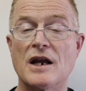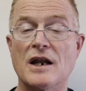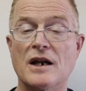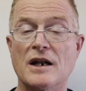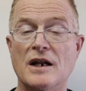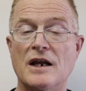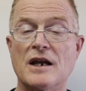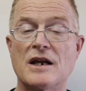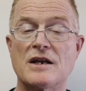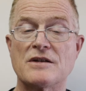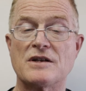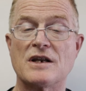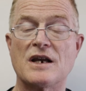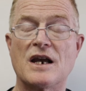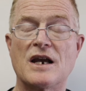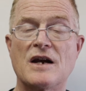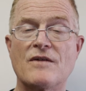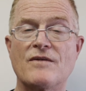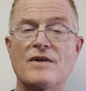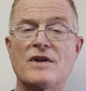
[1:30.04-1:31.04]
and it has
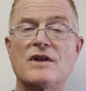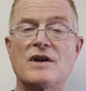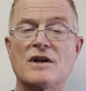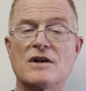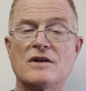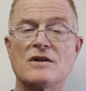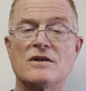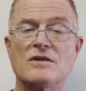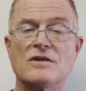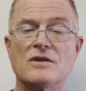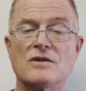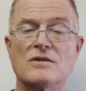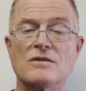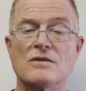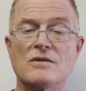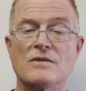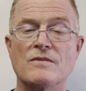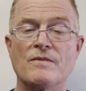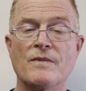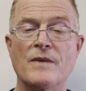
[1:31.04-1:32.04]
everything to
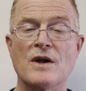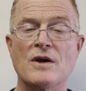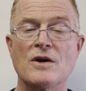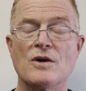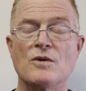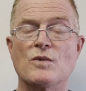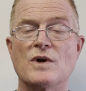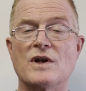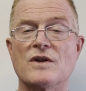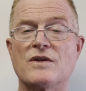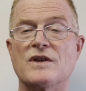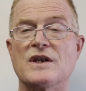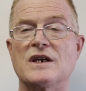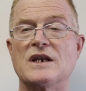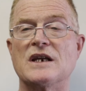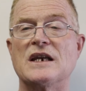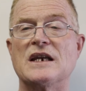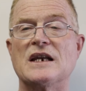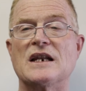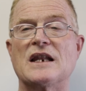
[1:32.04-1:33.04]
do with
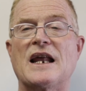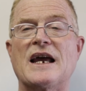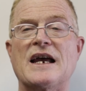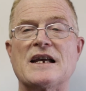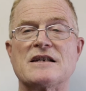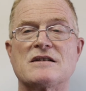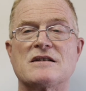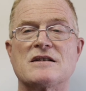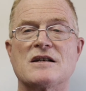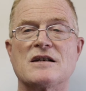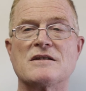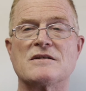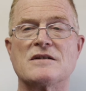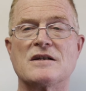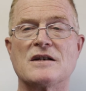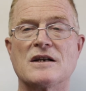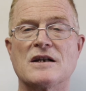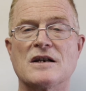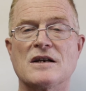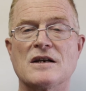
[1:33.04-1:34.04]
the
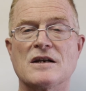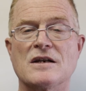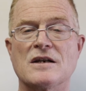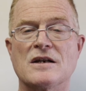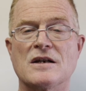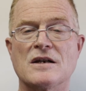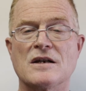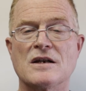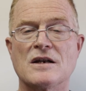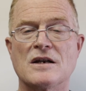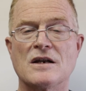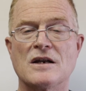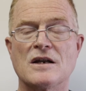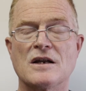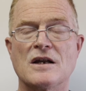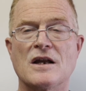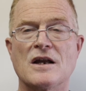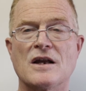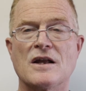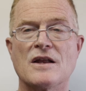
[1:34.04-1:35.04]
elasticity
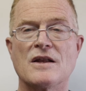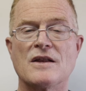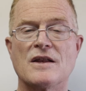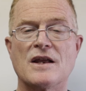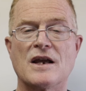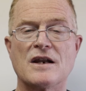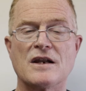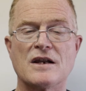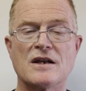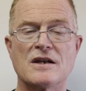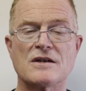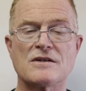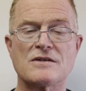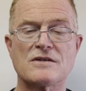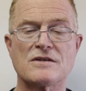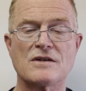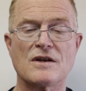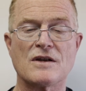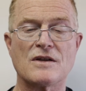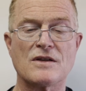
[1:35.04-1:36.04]
that
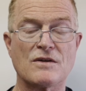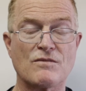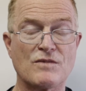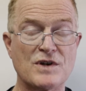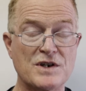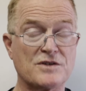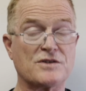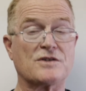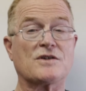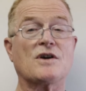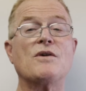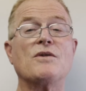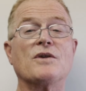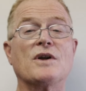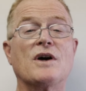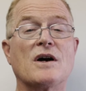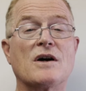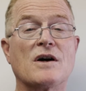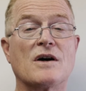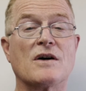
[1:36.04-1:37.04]
is the
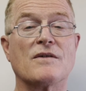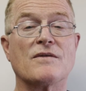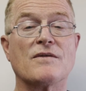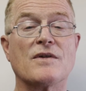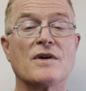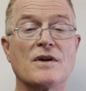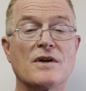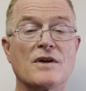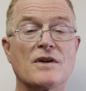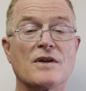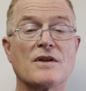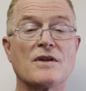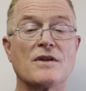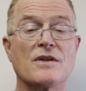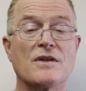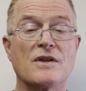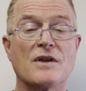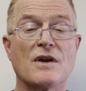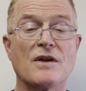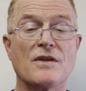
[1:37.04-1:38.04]
result of
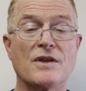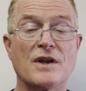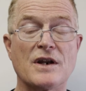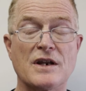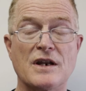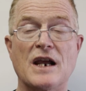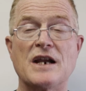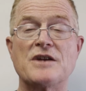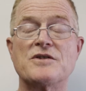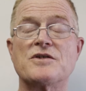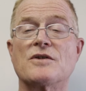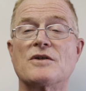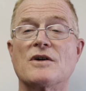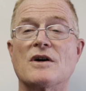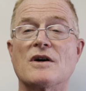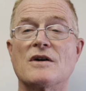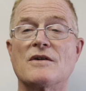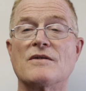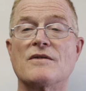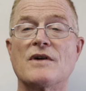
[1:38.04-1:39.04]
the nature
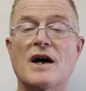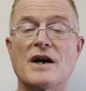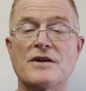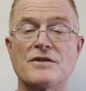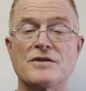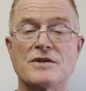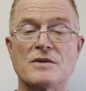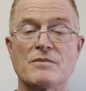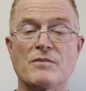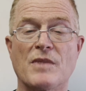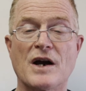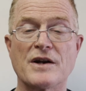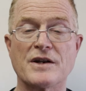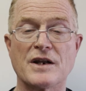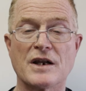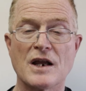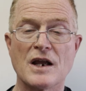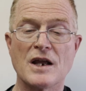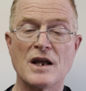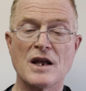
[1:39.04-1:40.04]
of hydrogen
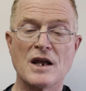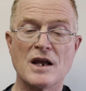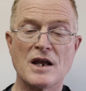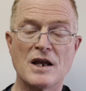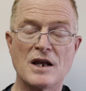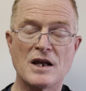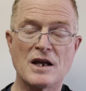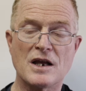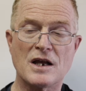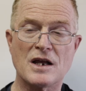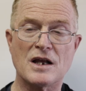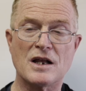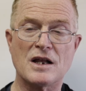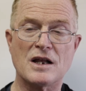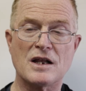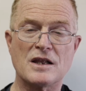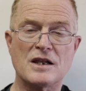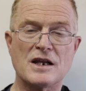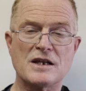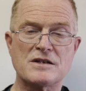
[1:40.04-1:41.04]
bonding.
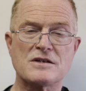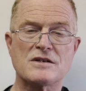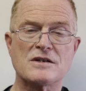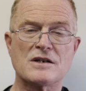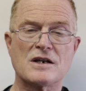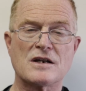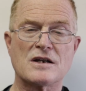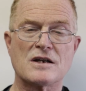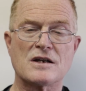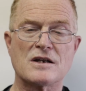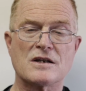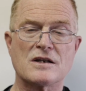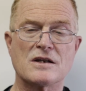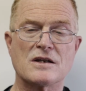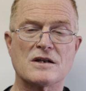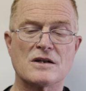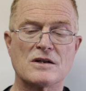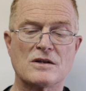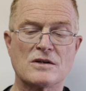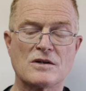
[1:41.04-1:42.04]
Let's
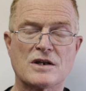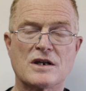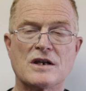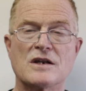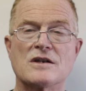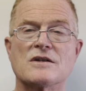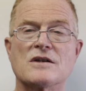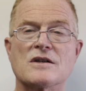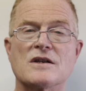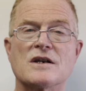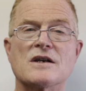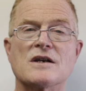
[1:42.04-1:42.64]
look into